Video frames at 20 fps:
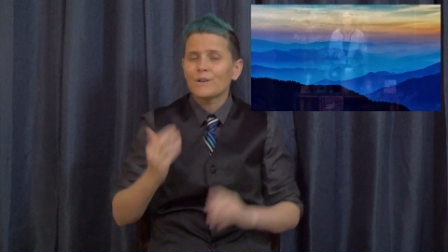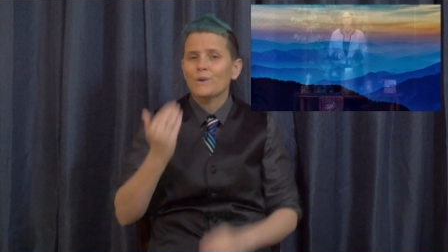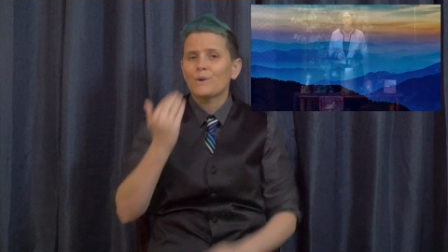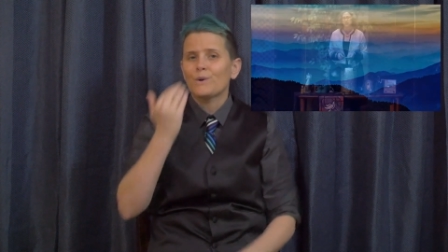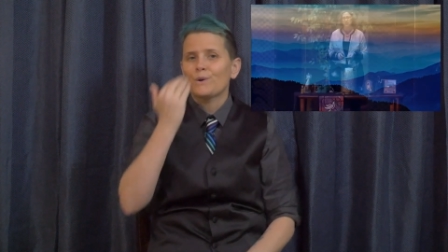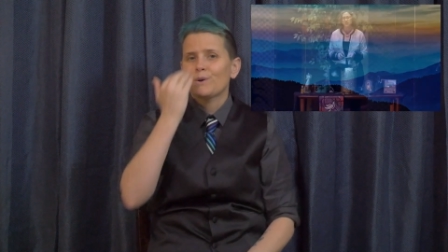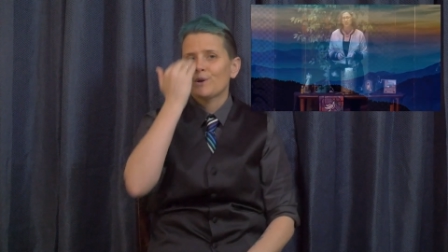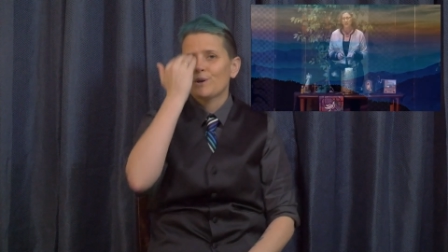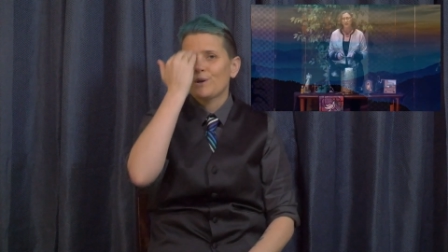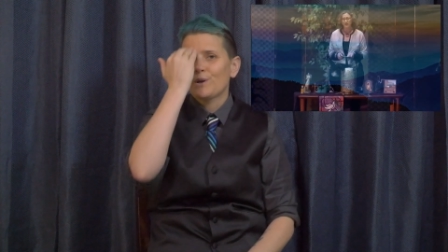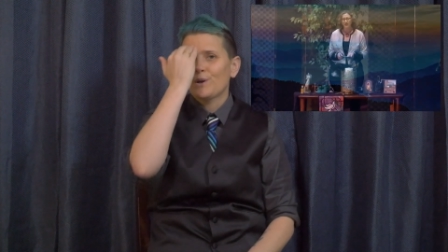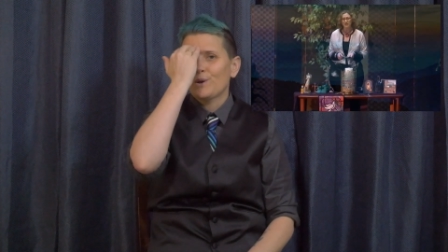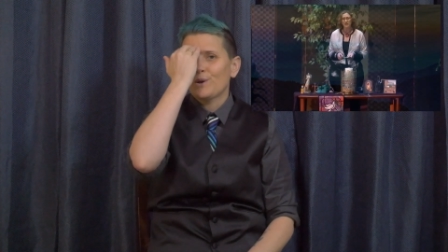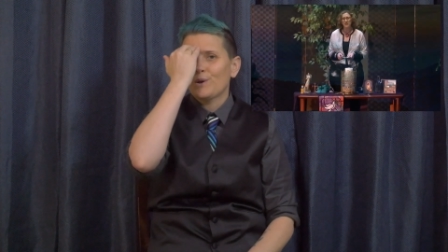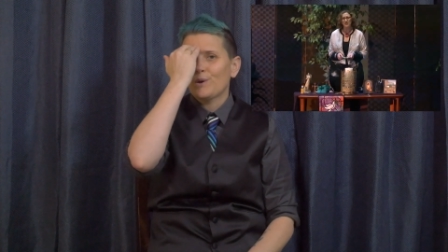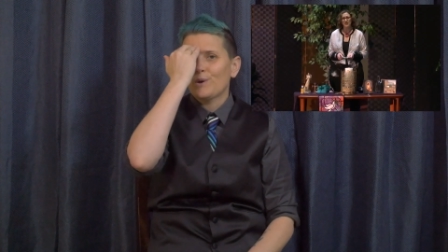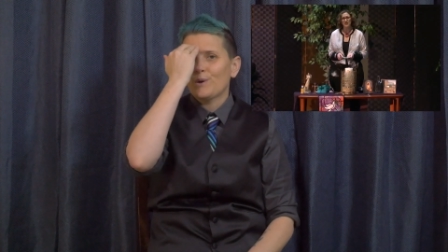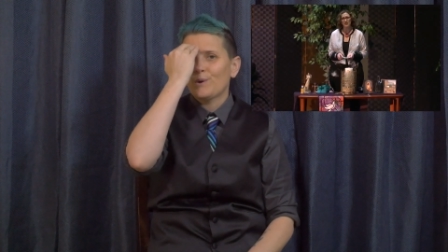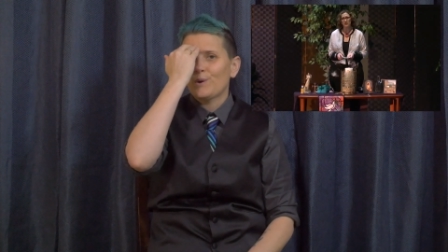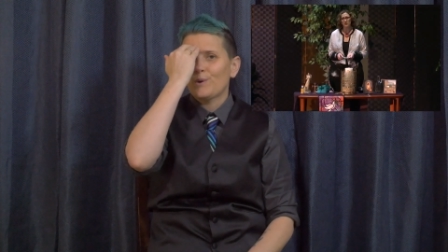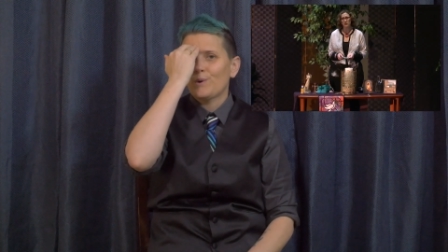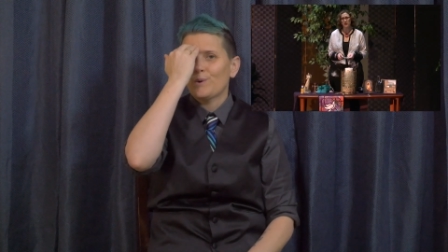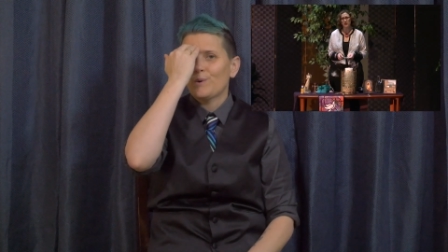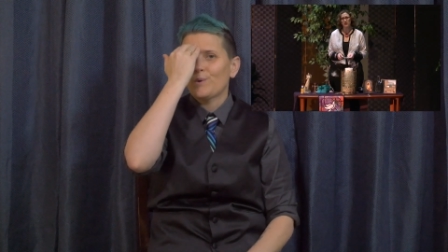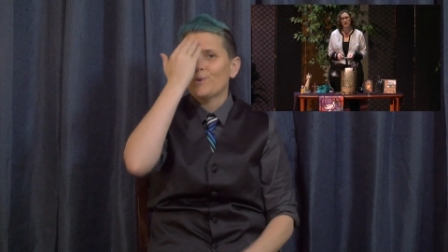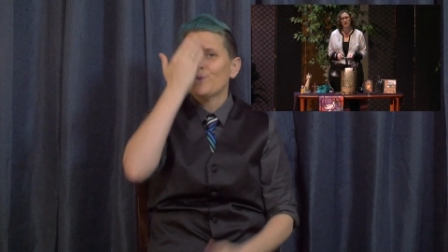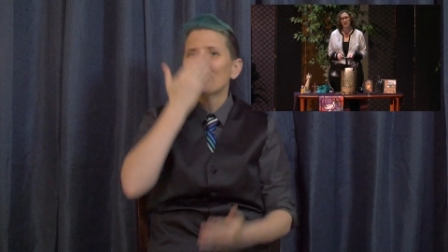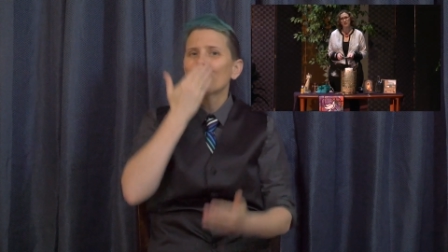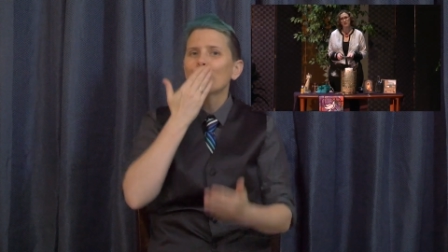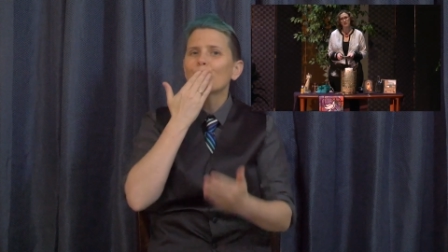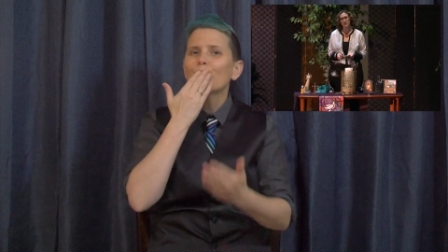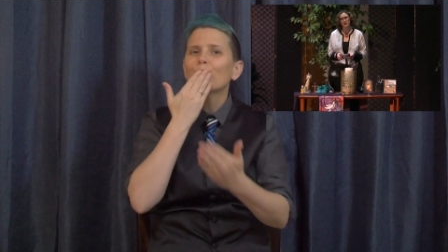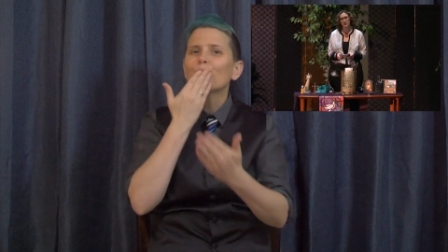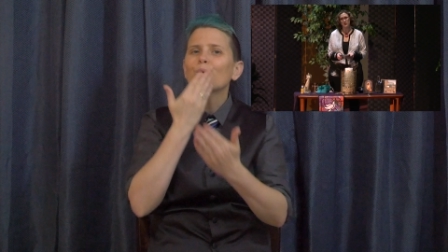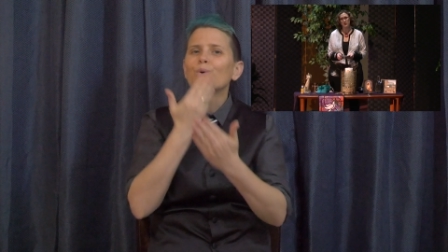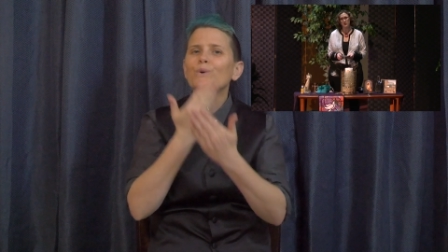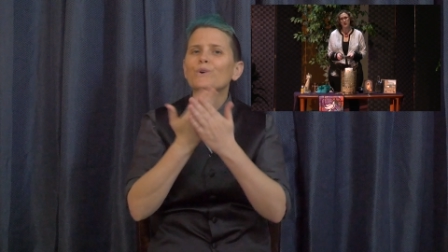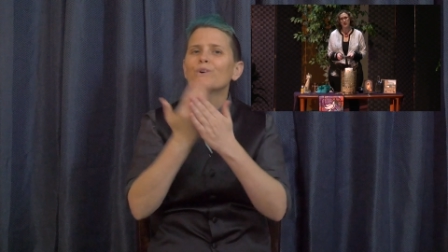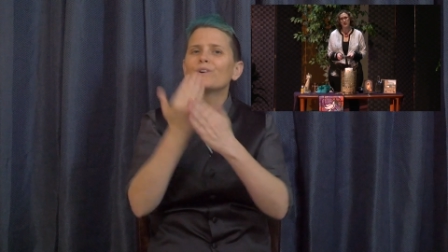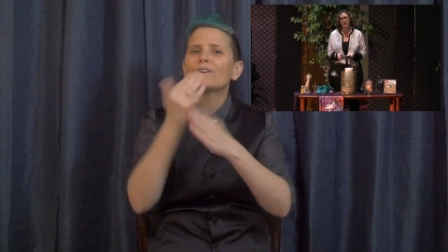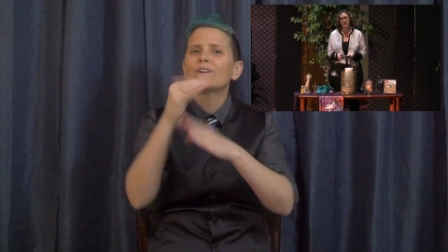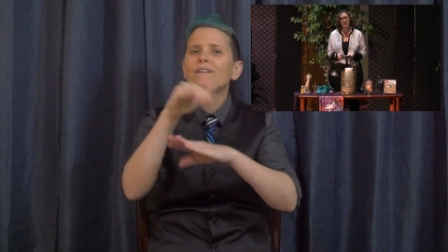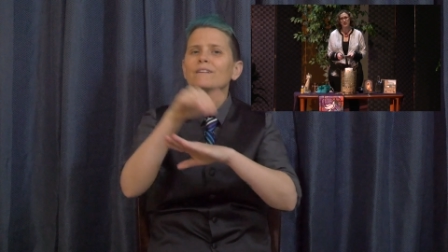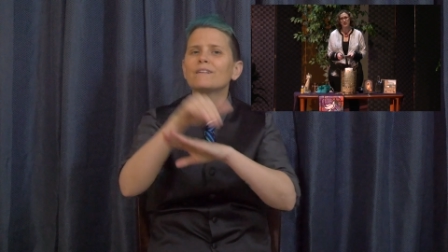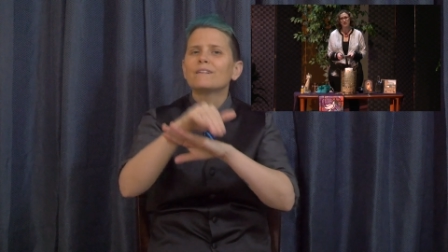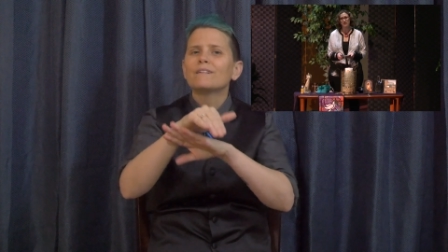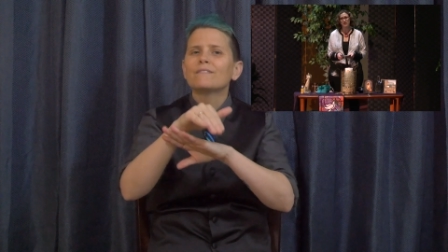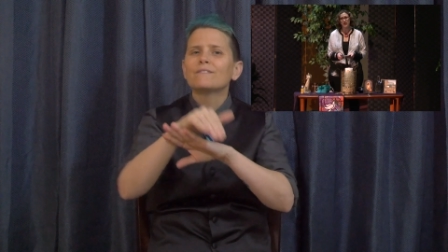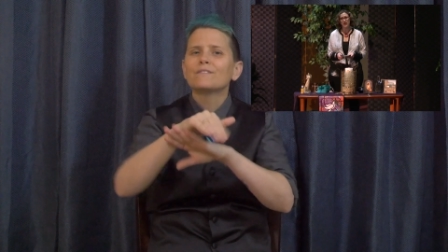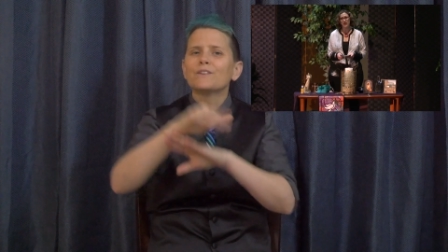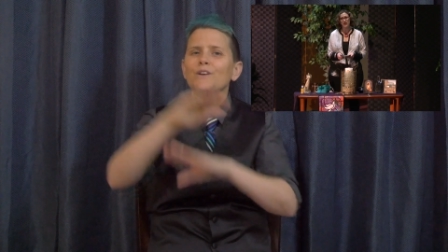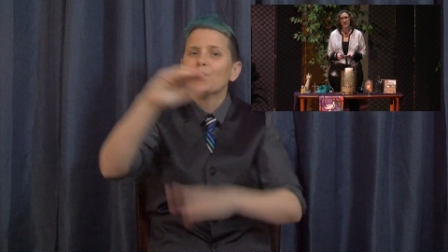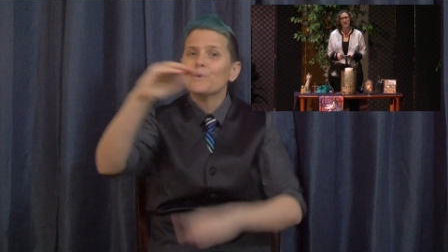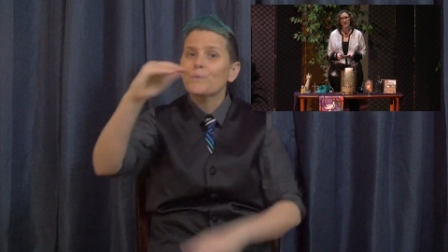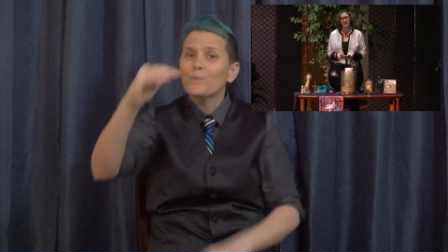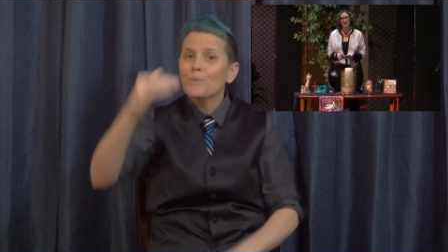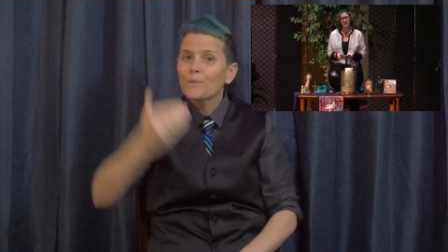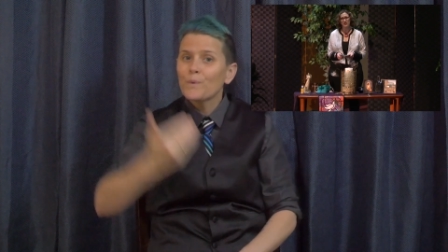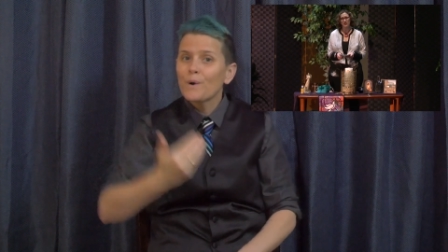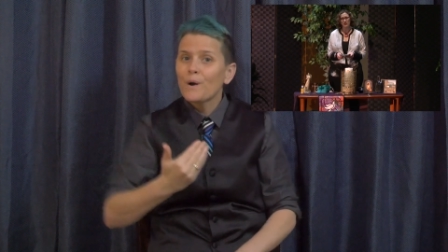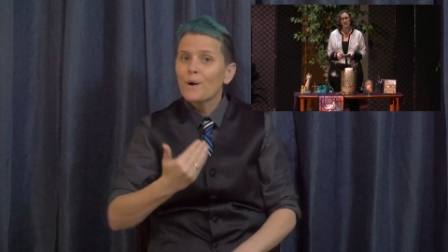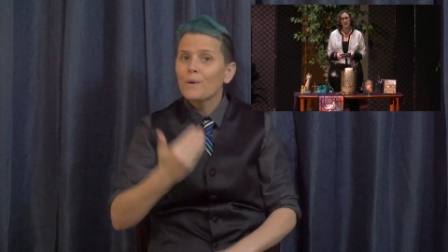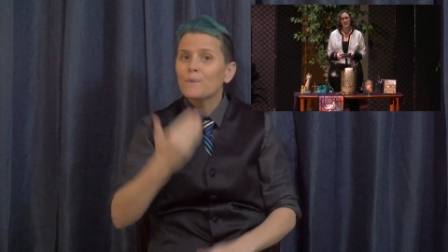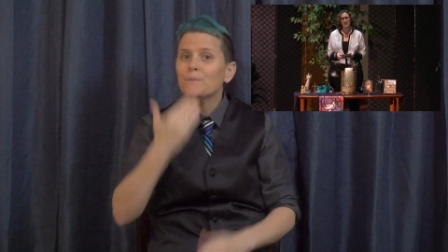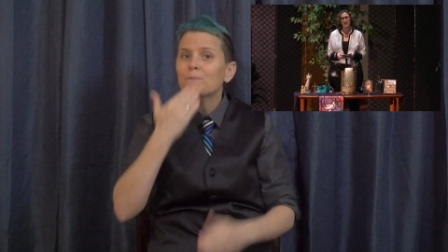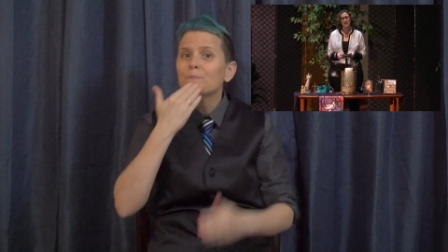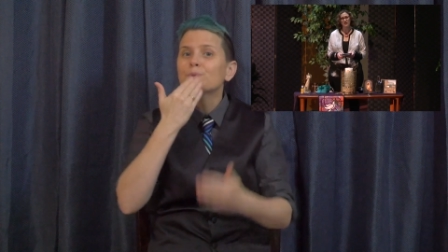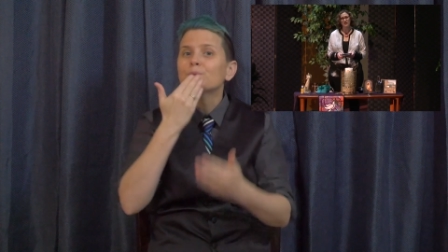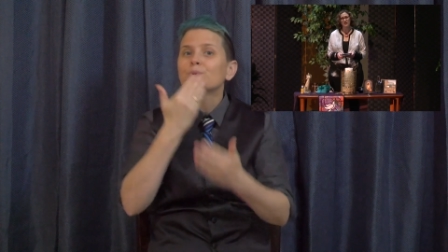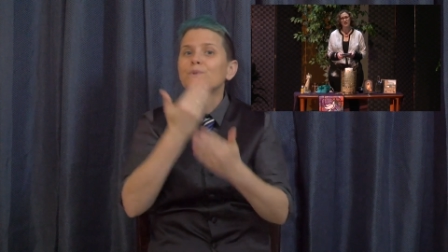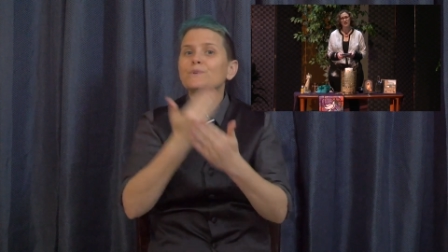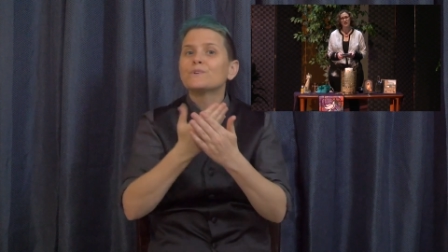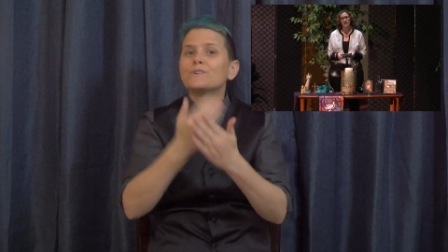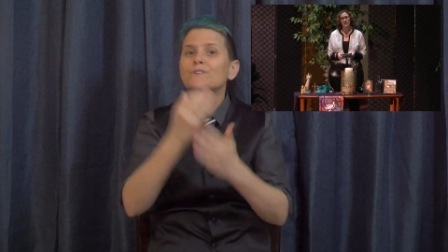Good evening and welcome to our Good Friday service.